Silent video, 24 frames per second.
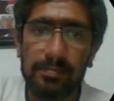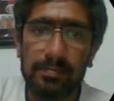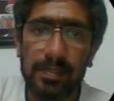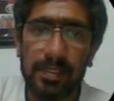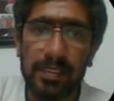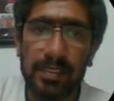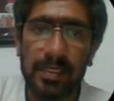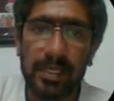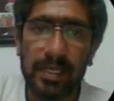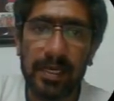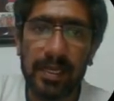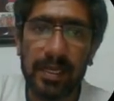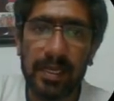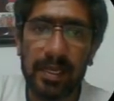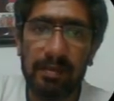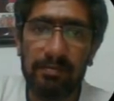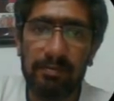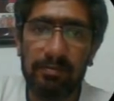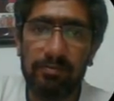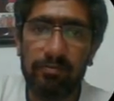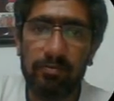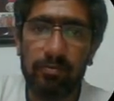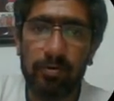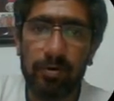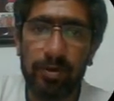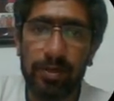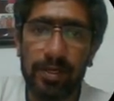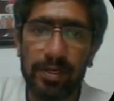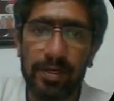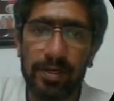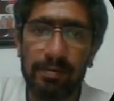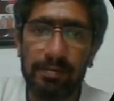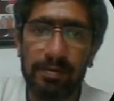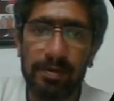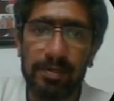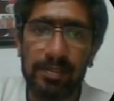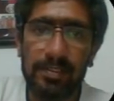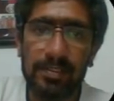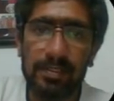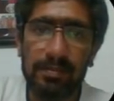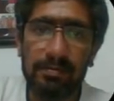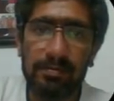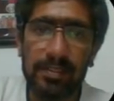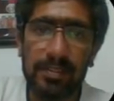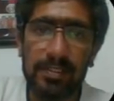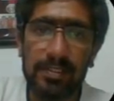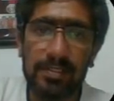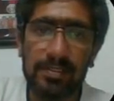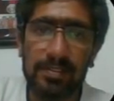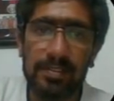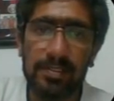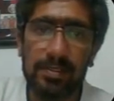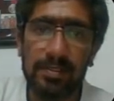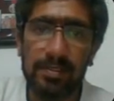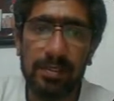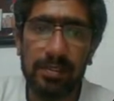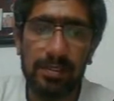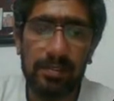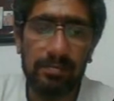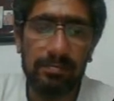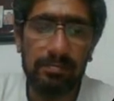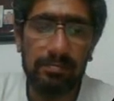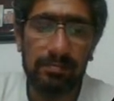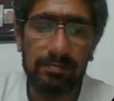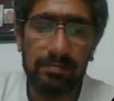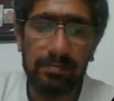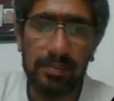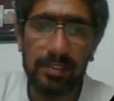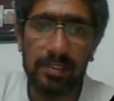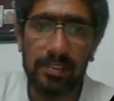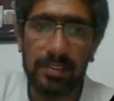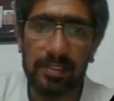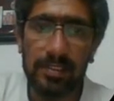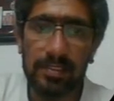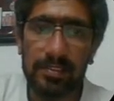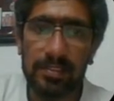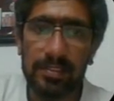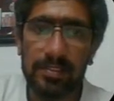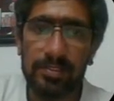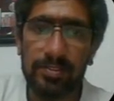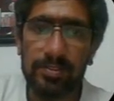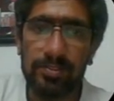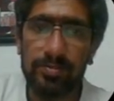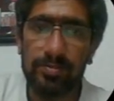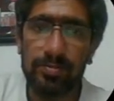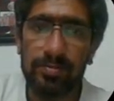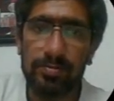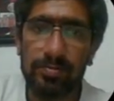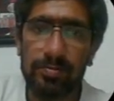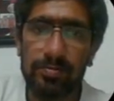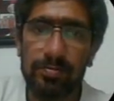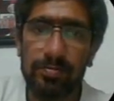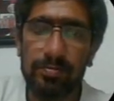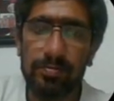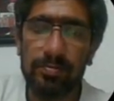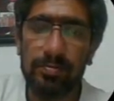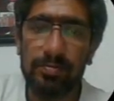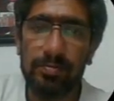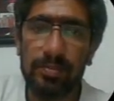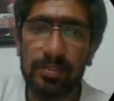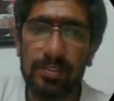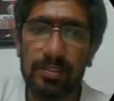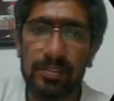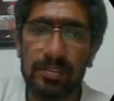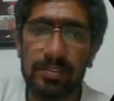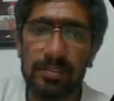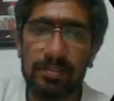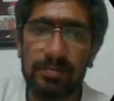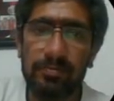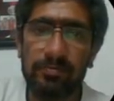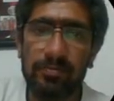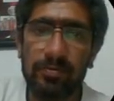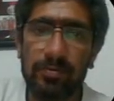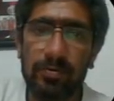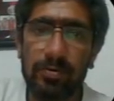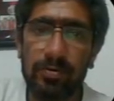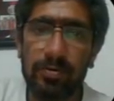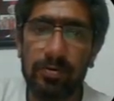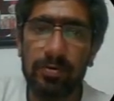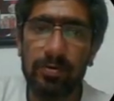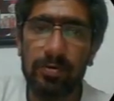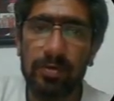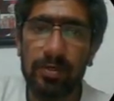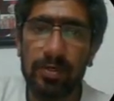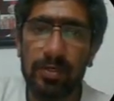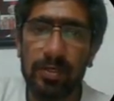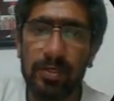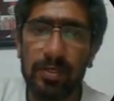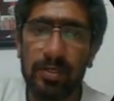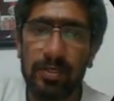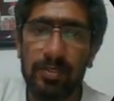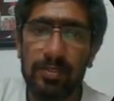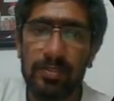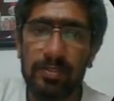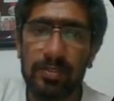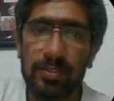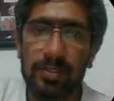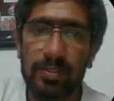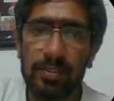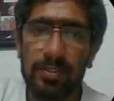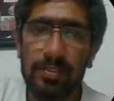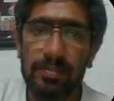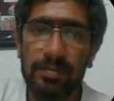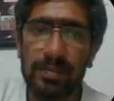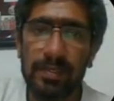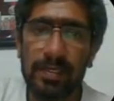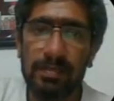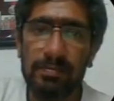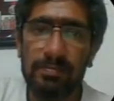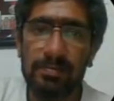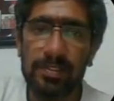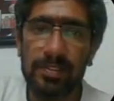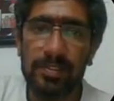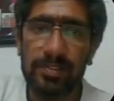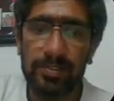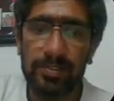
But can I have a 4 here because of this? So no. This is a 2. This is a 4. So this becomes a